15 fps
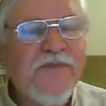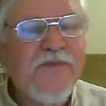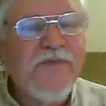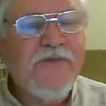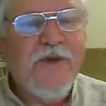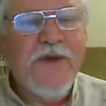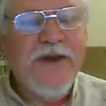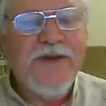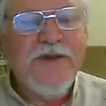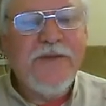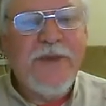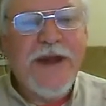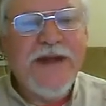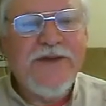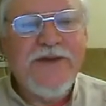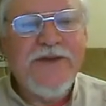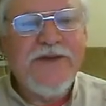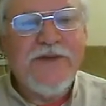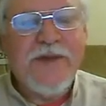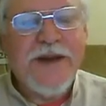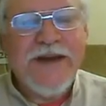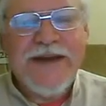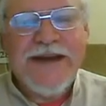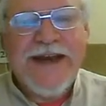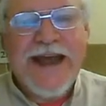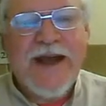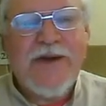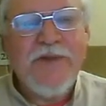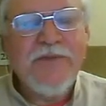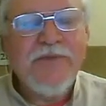400 pages written
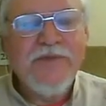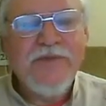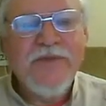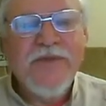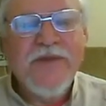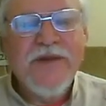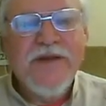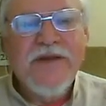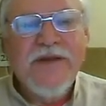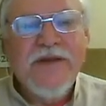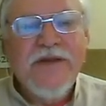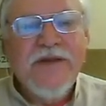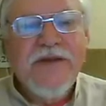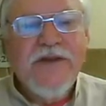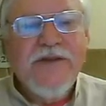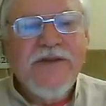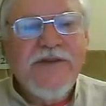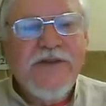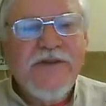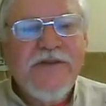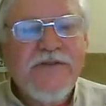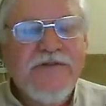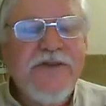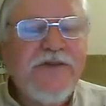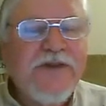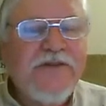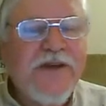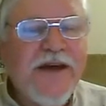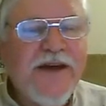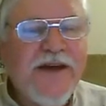now,
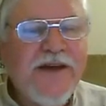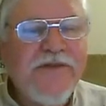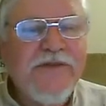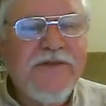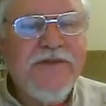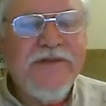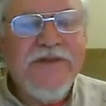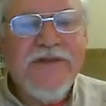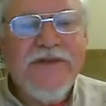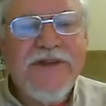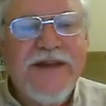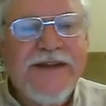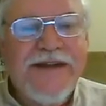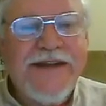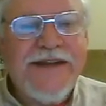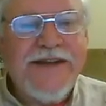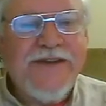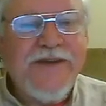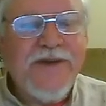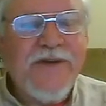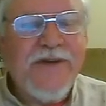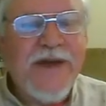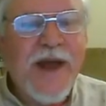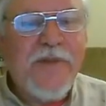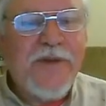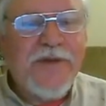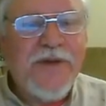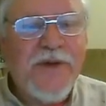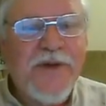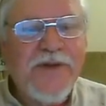55, 60 so
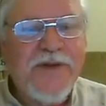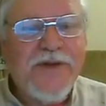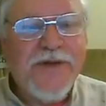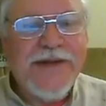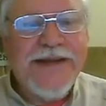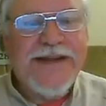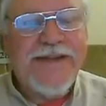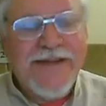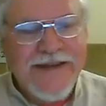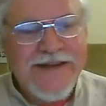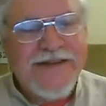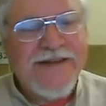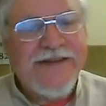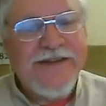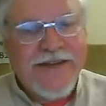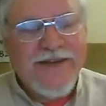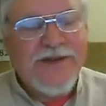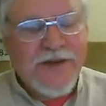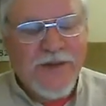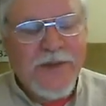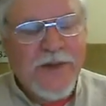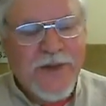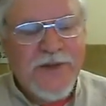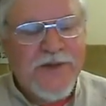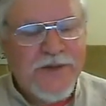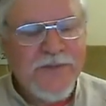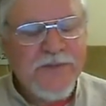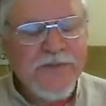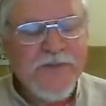episodes in these 2 books.